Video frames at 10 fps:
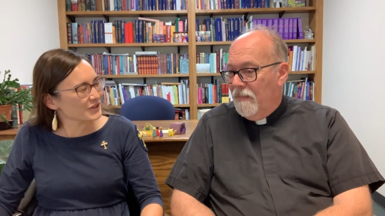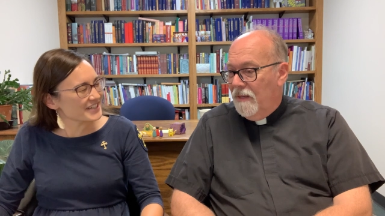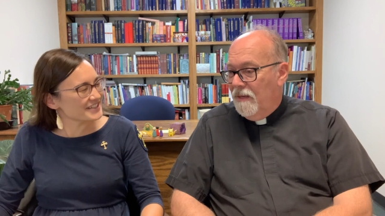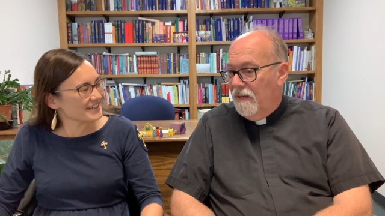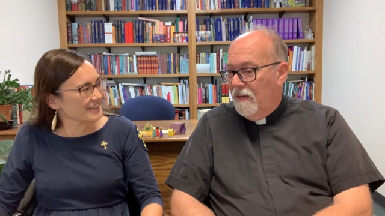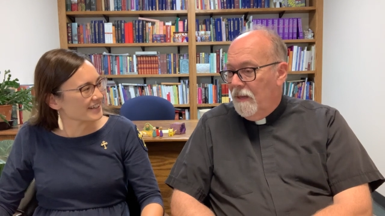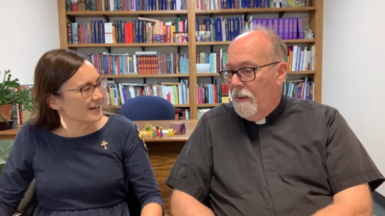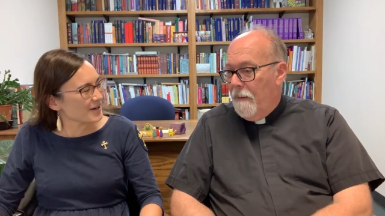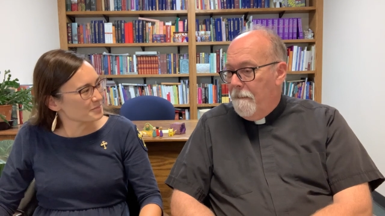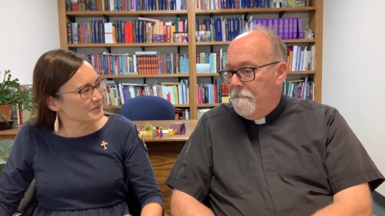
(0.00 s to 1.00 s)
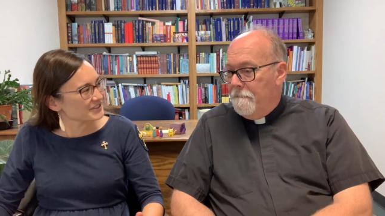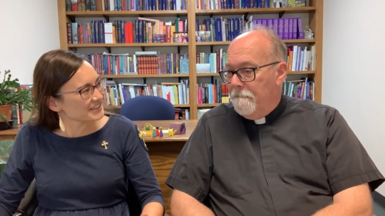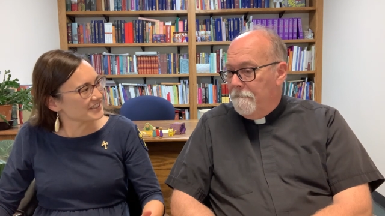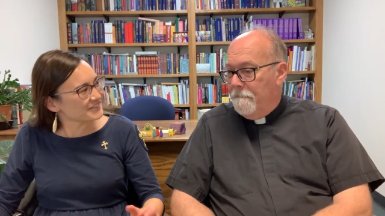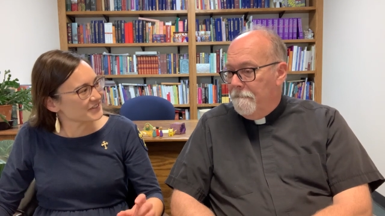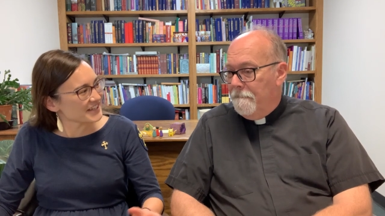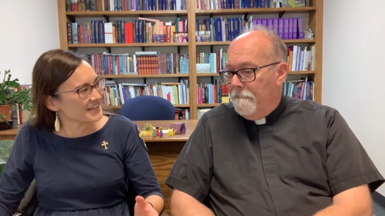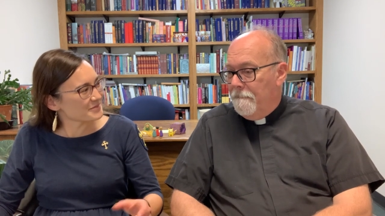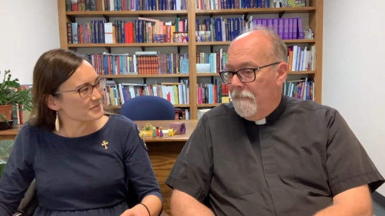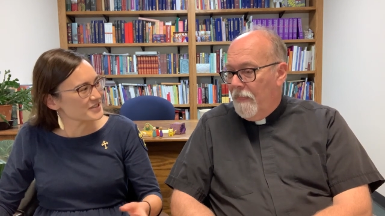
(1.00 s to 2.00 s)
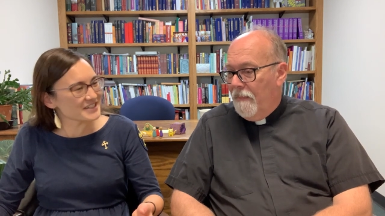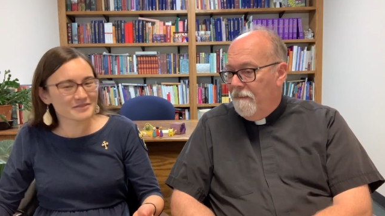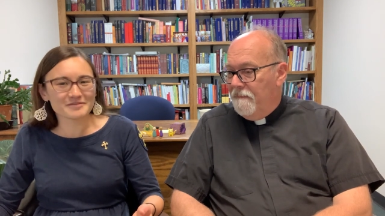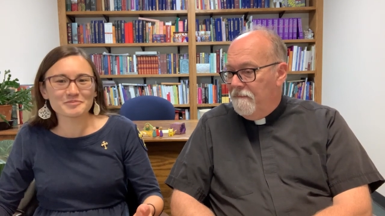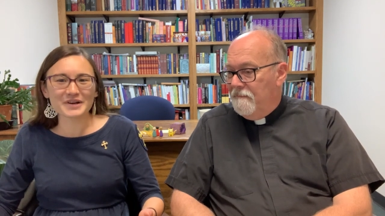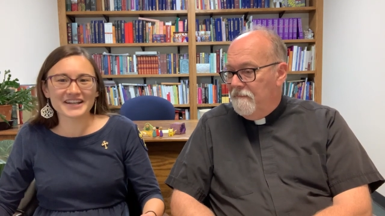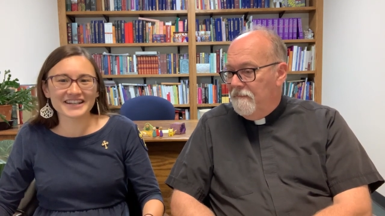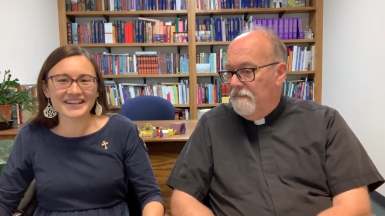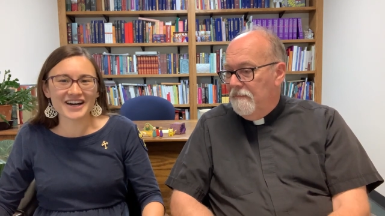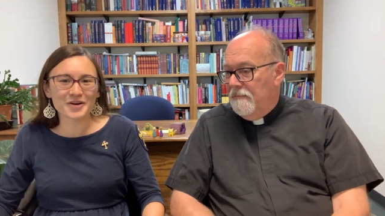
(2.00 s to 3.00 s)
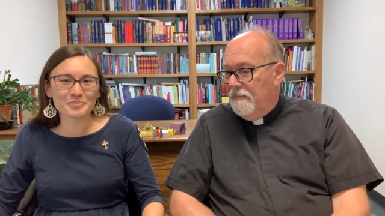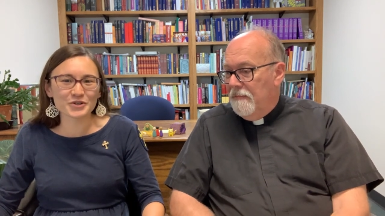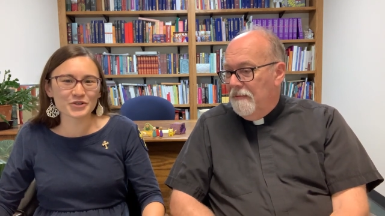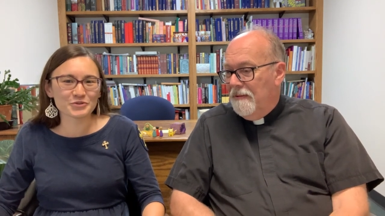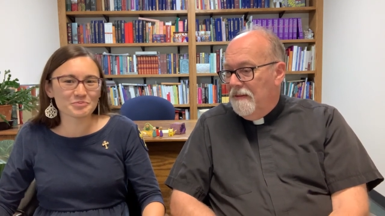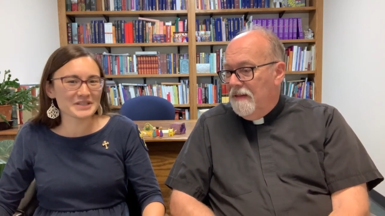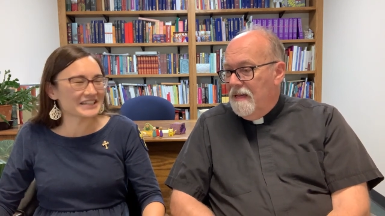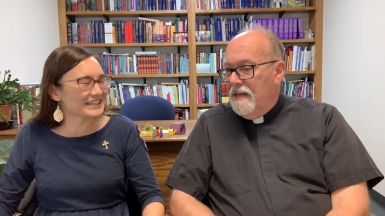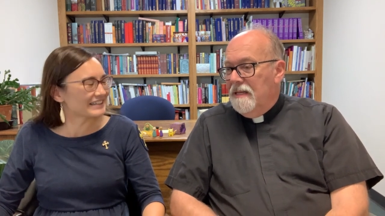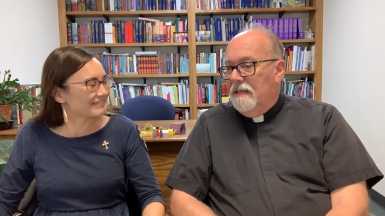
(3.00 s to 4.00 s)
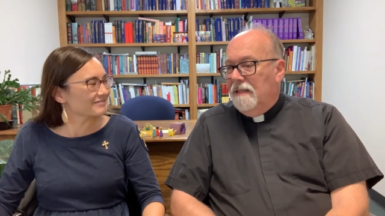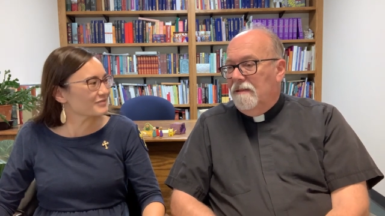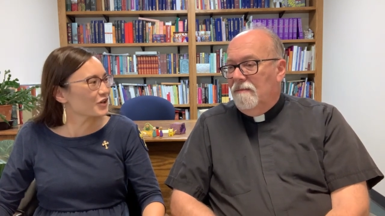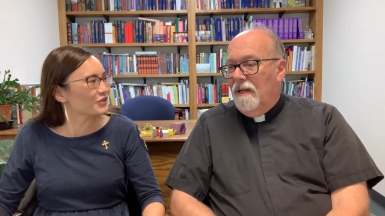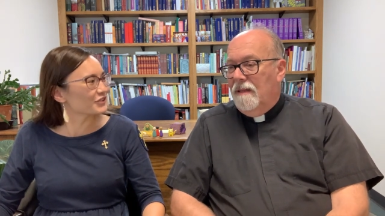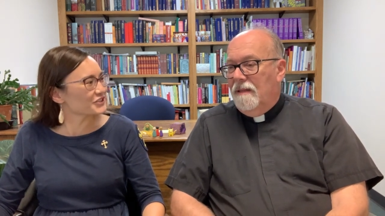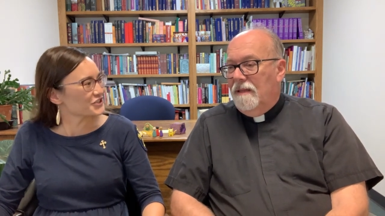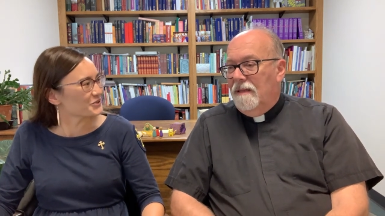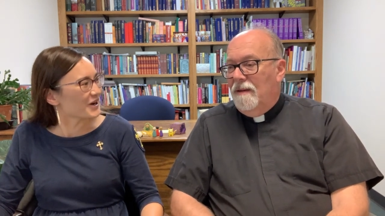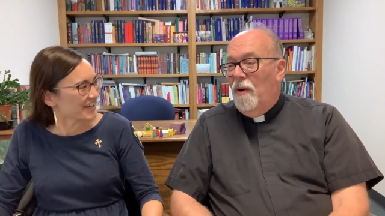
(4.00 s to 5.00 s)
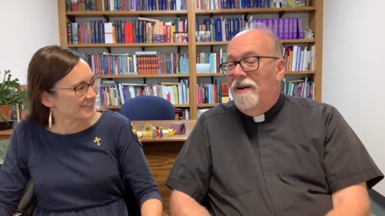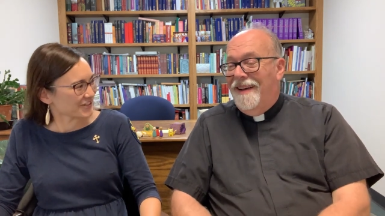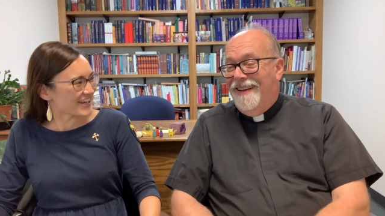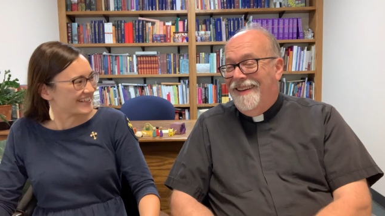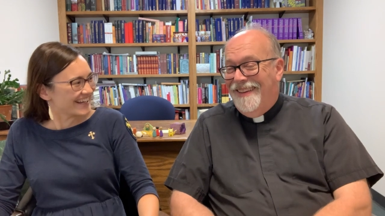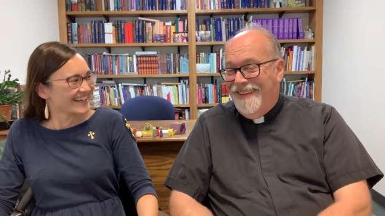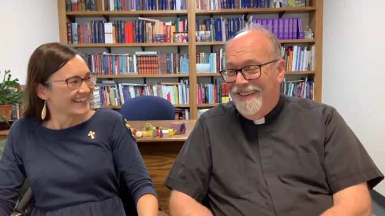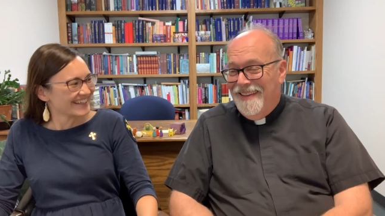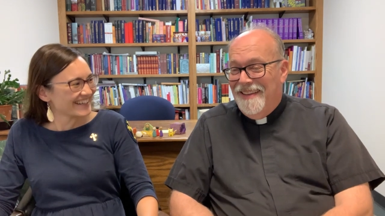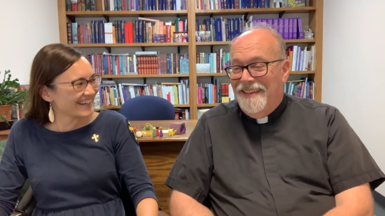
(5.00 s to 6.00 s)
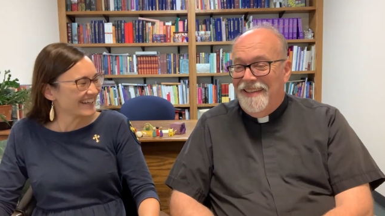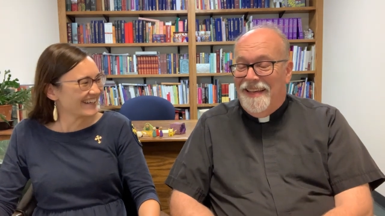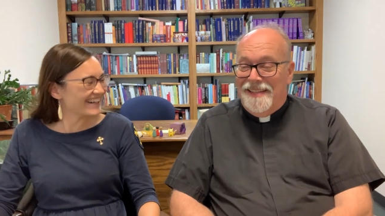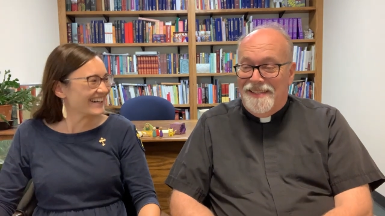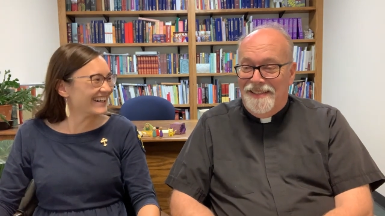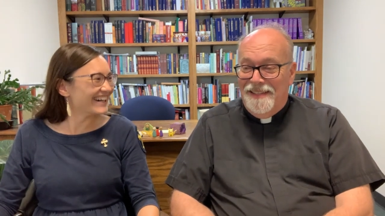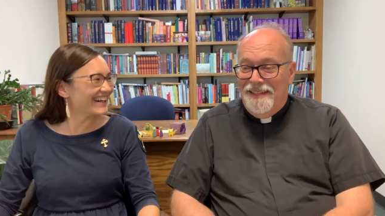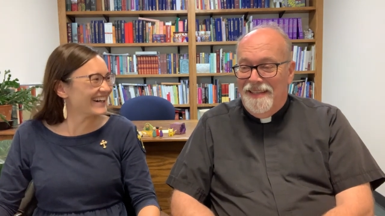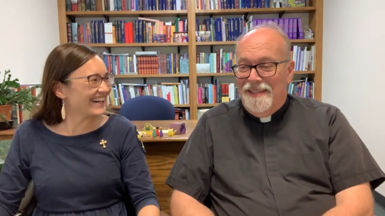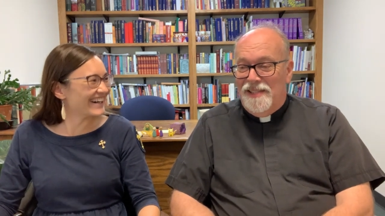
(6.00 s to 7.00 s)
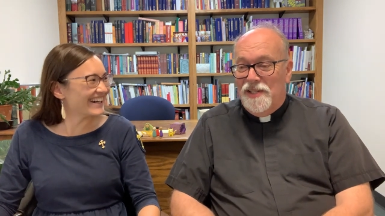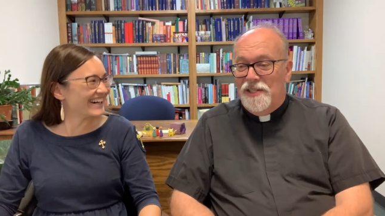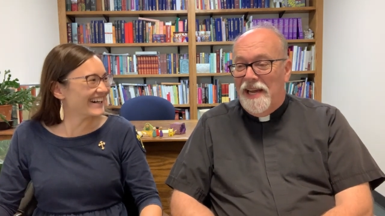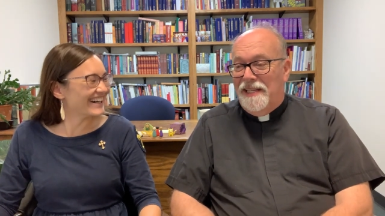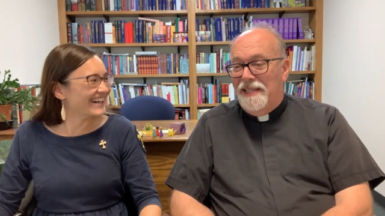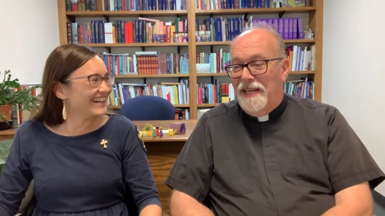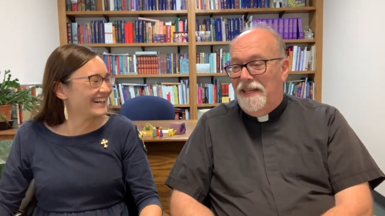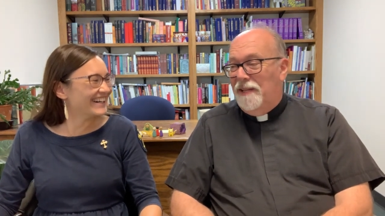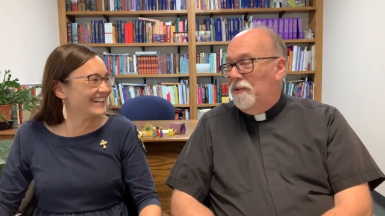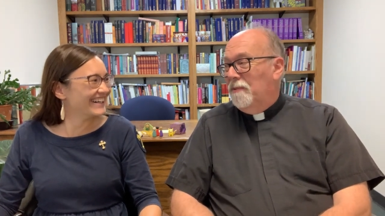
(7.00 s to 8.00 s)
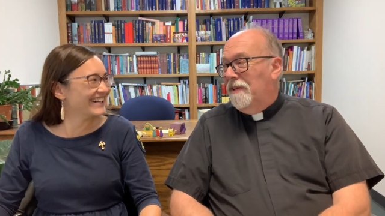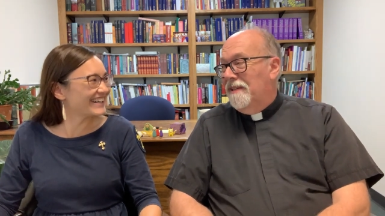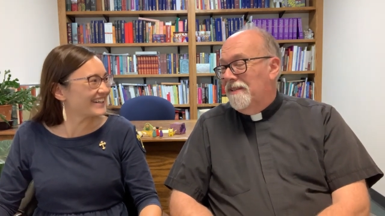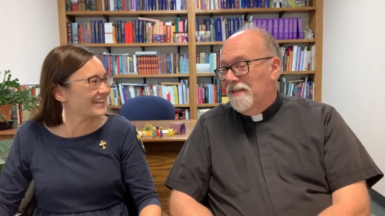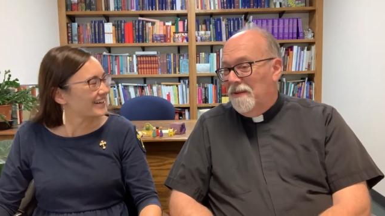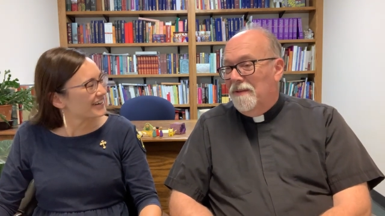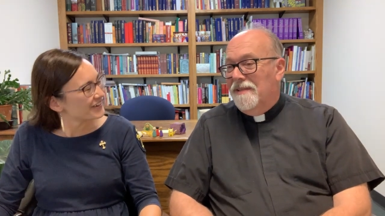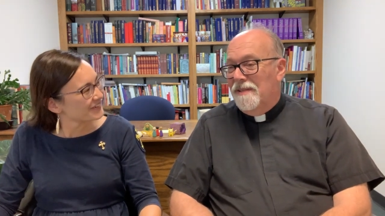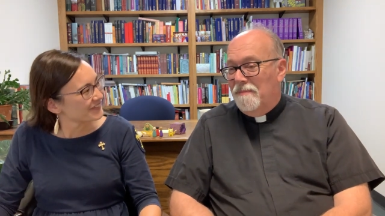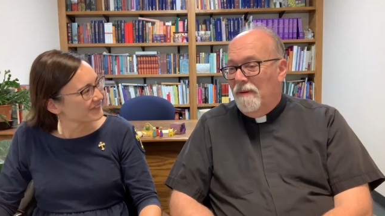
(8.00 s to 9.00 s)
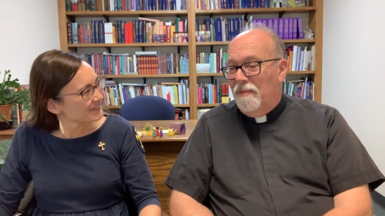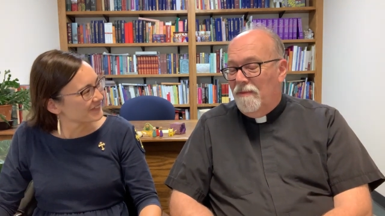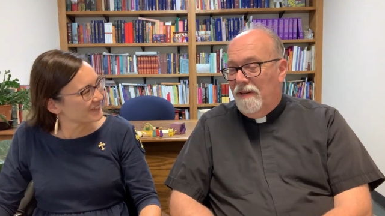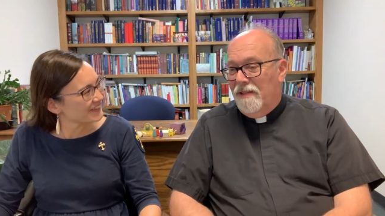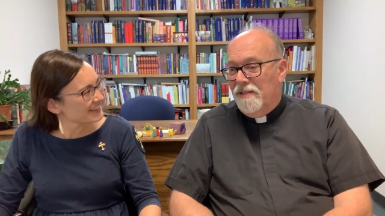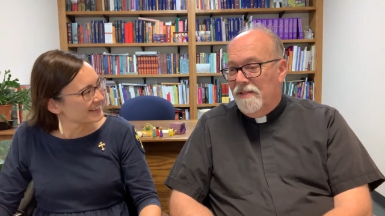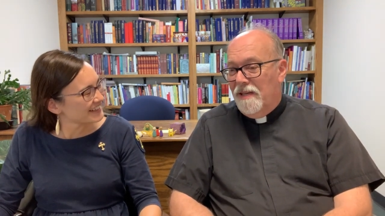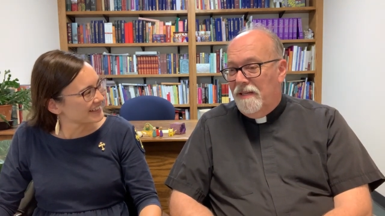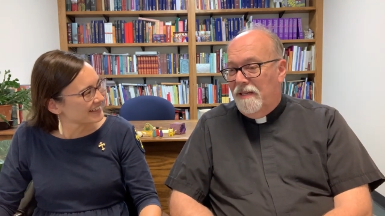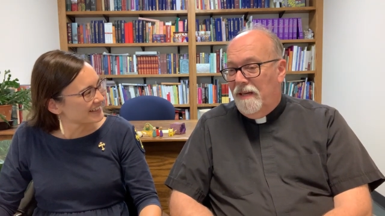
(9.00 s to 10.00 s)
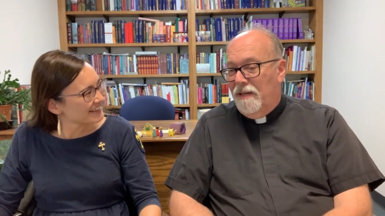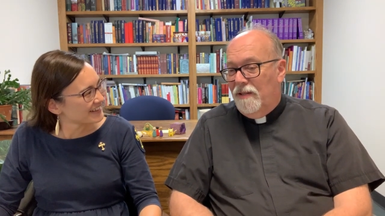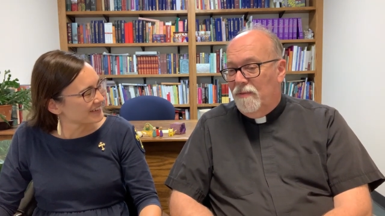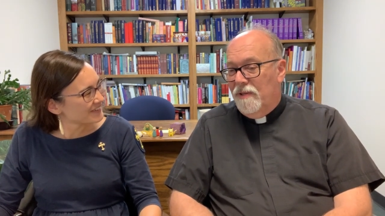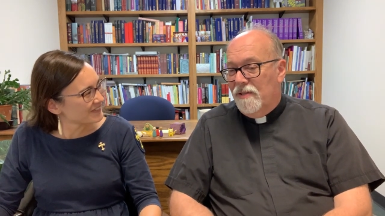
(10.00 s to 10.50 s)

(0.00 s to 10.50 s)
Speaker 1: written a couple of hymns, and by a couple meaning over
Speaker 2: two hundred. Yes, since nineteen eighty-three. So it's I've been writing since nineteen eighty-three.